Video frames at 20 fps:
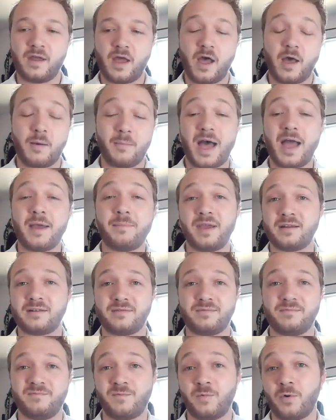Um, I
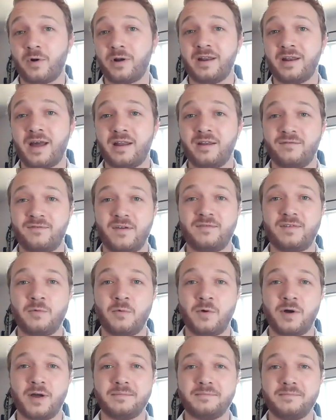picked 49 to
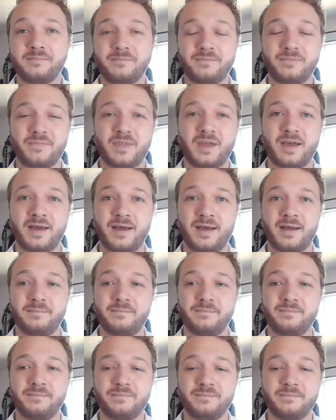51
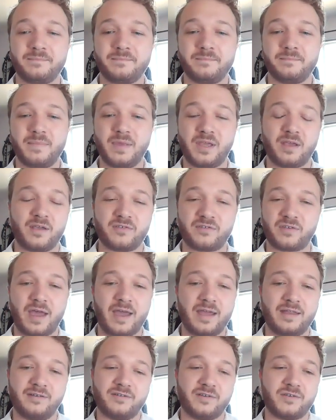um, because
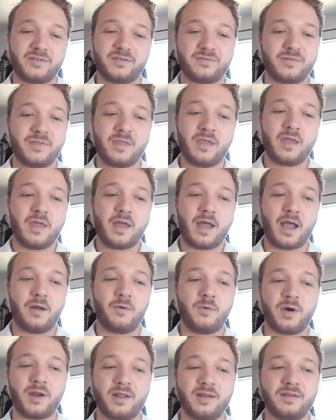I just I
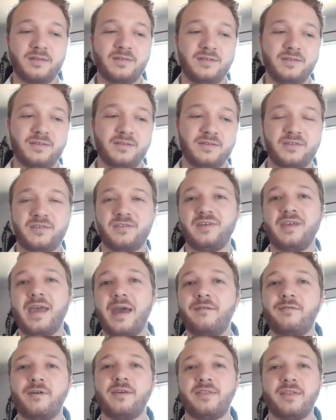wanted to see
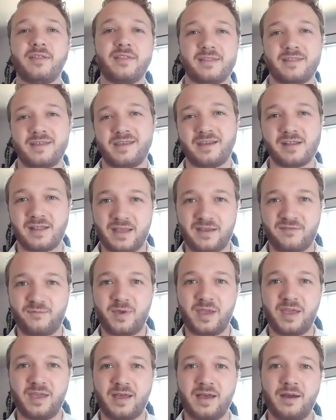everything that they could give me.